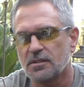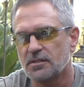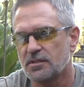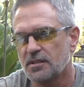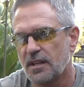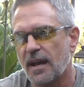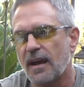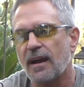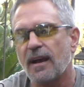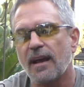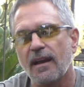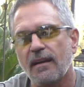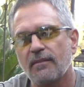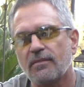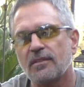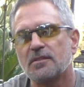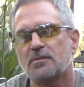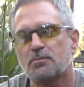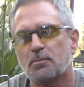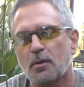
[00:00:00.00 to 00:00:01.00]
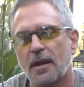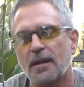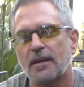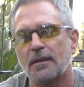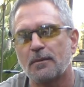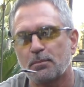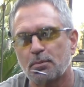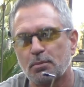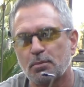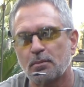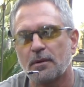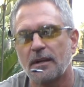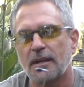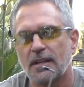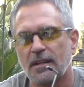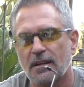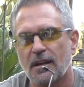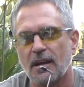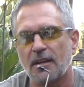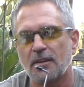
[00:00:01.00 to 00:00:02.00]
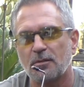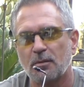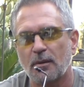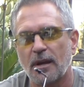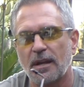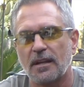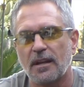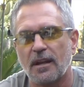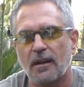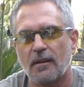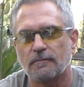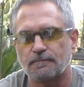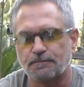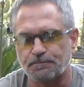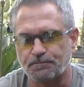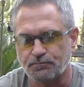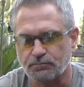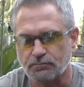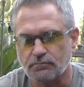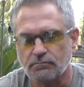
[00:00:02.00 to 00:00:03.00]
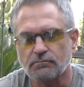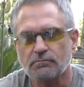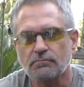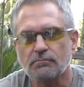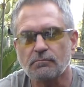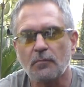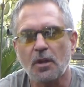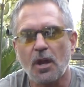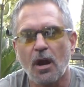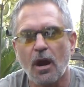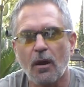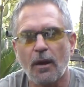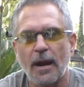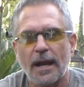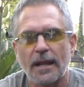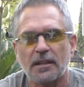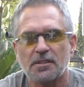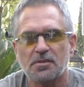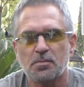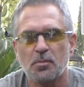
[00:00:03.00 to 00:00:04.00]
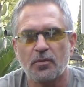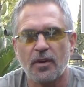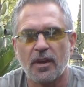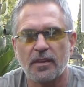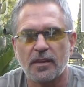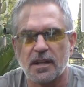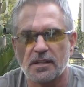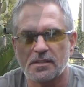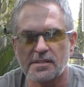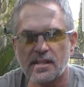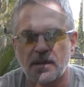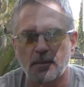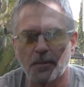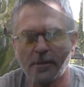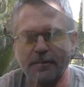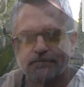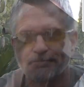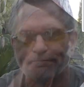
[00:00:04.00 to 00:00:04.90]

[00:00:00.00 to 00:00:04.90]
Yeah, I have these breaking pretty nice right now. All right, let's move on to the next segment.